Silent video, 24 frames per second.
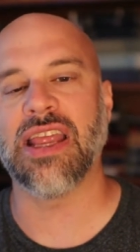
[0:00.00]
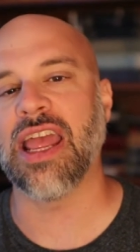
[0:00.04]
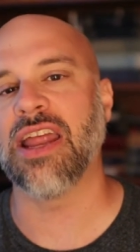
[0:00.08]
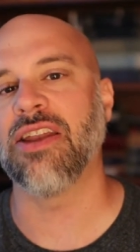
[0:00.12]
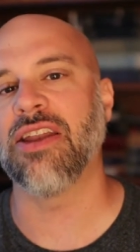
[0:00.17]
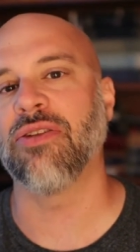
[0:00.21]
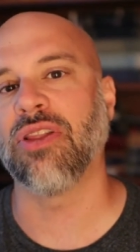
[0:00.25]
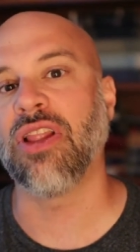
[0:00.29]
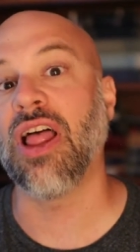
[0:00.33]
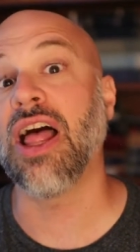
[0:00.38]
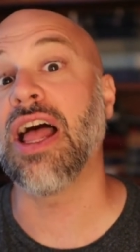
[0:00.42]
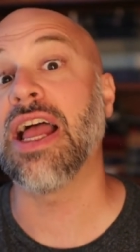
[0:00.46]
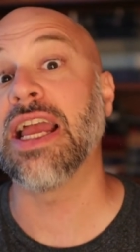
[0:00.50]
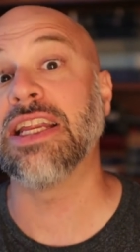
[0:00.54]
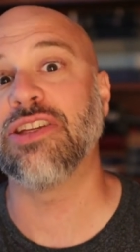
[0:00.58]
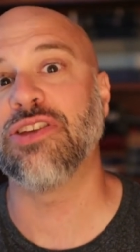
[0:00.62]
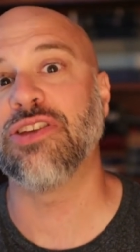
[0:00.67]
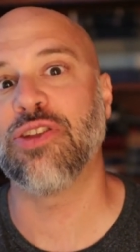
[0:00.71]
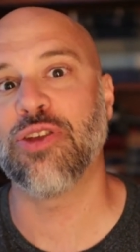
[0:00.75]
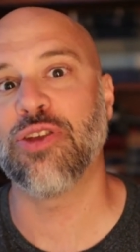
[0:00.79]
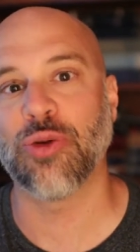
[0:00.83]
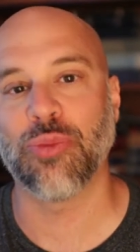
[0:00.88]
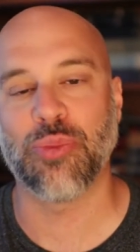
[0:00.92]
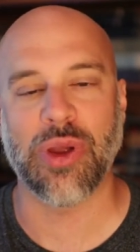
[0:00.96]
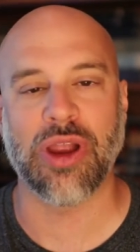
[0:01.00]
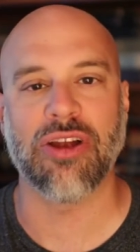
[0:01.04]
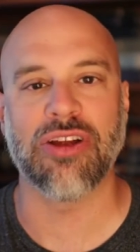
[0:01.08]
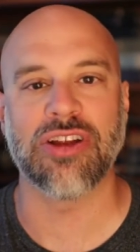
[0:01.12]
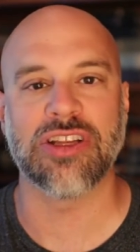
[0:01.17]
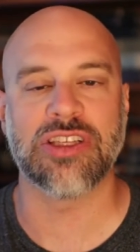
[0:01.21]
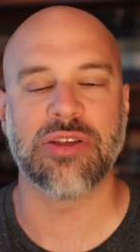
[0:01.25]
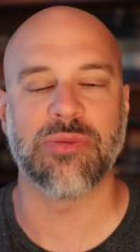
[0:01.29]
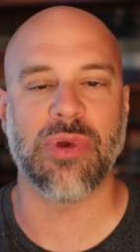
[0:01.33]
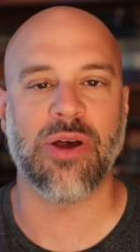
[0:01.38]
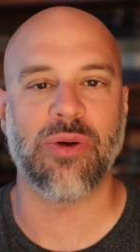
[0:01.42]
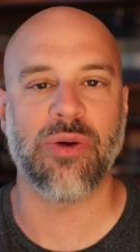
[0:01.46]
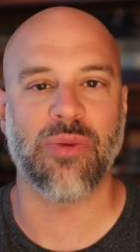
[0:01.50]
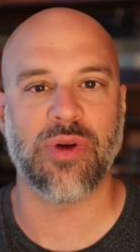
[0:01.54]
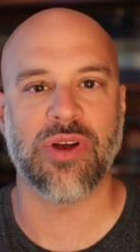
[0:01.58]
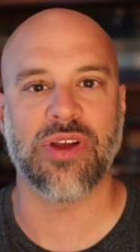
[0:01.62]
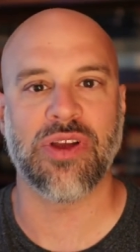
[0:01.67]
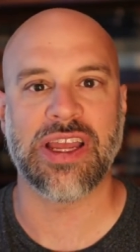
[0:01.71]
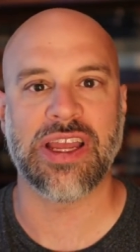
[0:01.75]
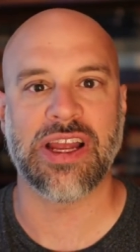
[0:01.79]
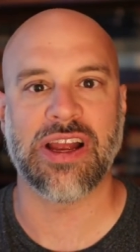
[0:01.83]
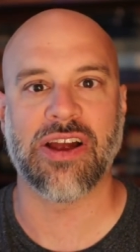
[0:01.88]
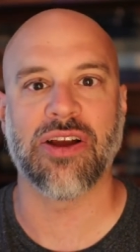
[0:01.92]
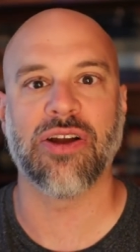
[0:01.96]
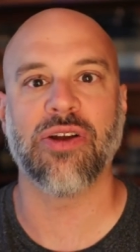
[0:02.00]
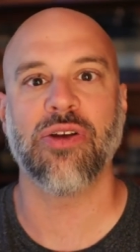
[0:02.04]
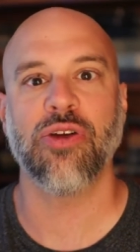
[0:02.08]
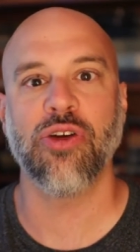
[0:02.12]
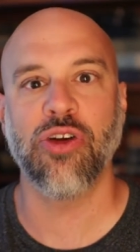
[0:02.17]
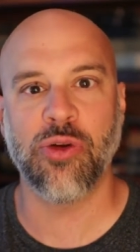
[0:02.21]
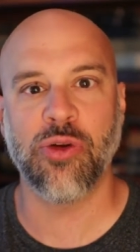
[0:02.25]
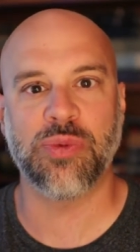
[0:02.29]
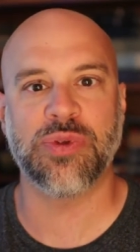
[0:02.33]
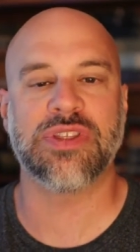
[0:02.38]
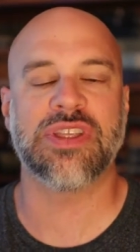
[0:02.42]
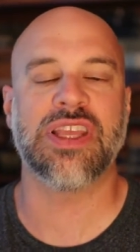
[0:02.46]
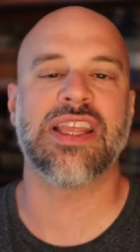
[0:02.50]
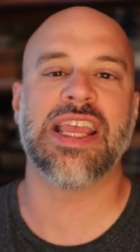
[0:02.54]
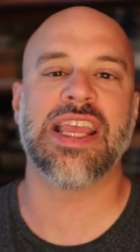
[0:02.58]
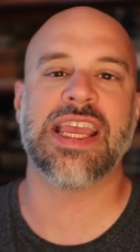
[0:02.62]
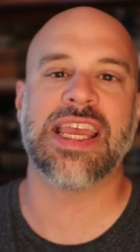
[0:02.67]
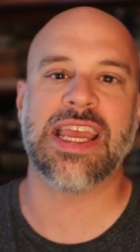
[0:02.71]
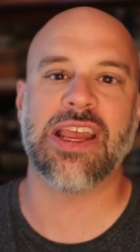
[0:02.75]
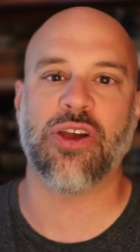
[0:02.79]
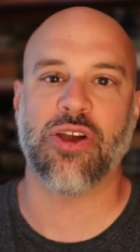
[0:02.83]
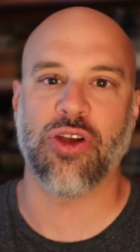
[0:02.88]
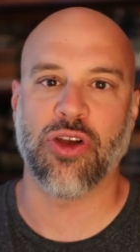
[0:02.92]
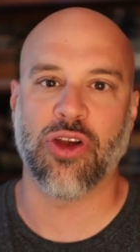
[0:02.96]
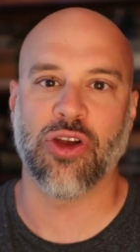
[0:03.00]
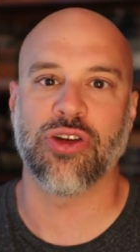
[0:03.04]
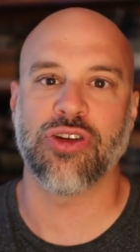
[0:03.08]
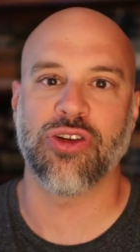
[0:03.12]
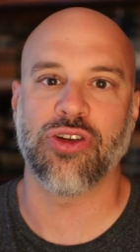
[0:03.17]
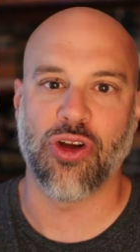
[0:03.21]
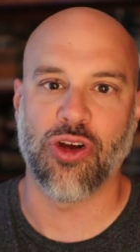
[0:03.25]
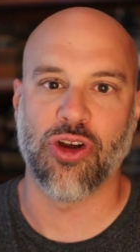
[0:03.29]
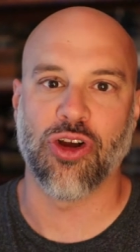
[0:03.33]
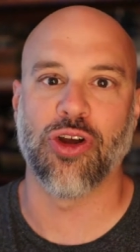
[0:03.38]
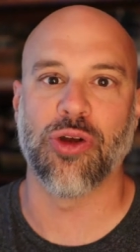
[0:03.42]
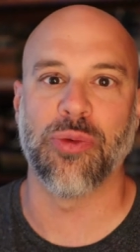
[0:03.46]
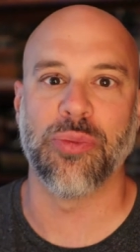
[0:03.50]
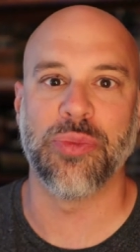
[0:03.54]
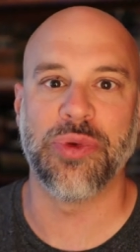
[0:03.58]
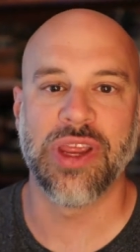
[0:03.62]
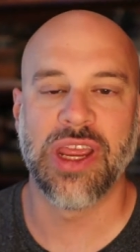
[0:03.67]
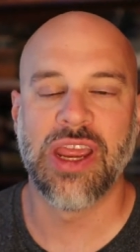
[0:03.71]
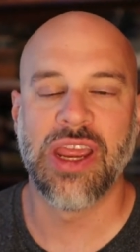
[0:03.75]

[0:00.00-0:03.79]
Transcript: and lying to their parents about where they are. Oops, then they get hurt, harmed,